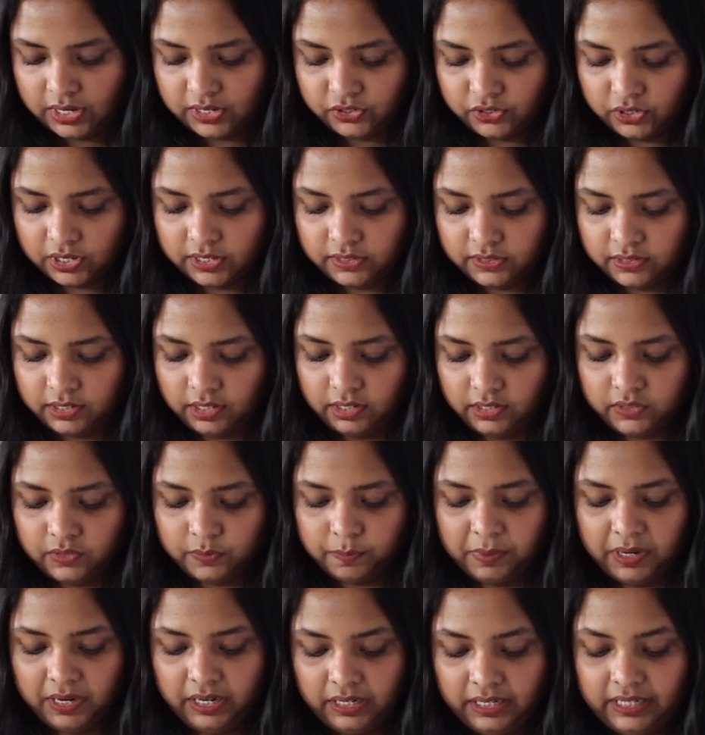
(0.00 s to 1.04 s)
as you can see, it's
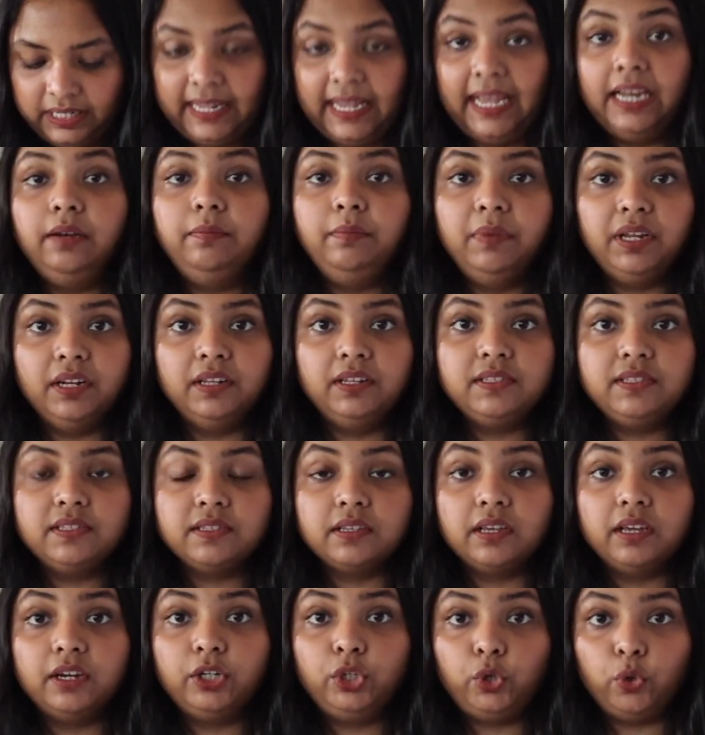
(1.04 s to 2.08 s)
been 10 minutes
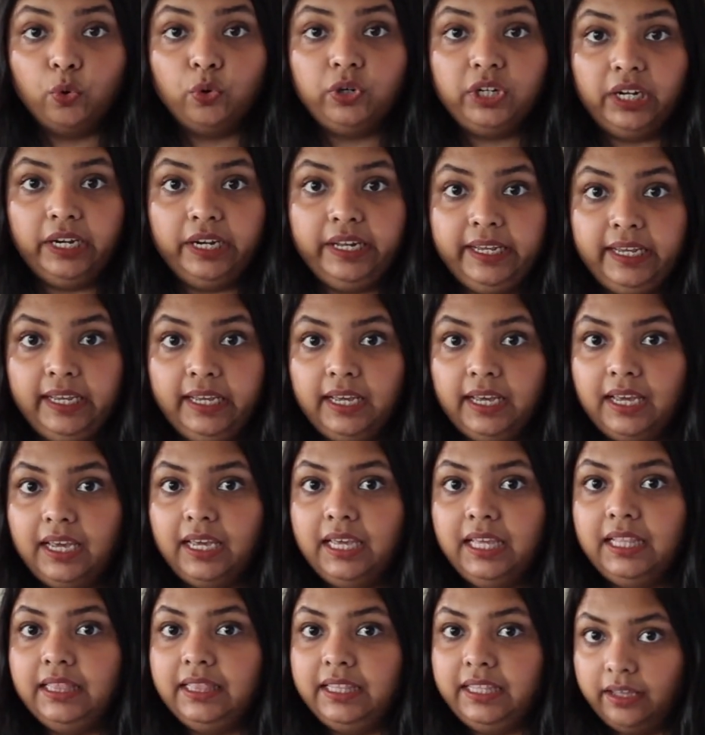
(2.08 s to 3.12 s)
totally
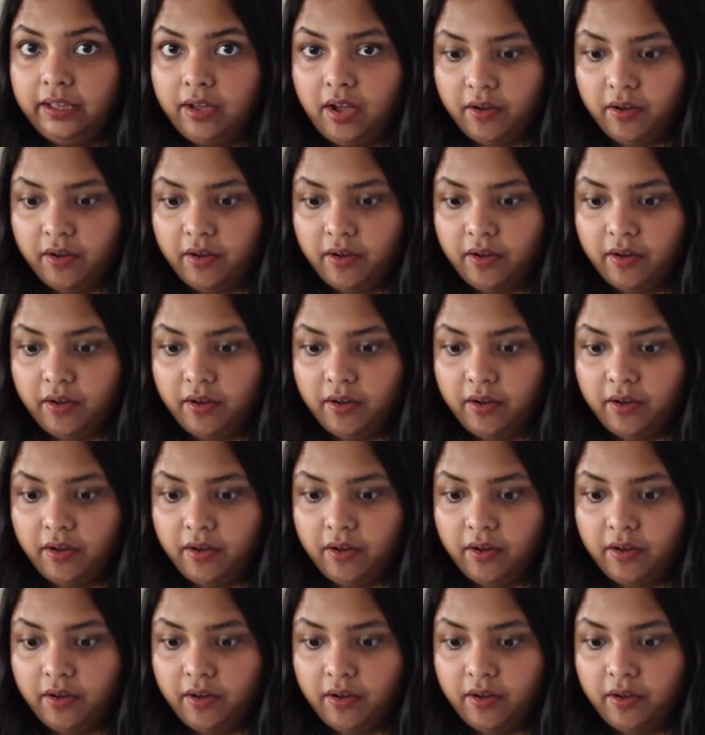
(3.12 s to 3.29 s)
in the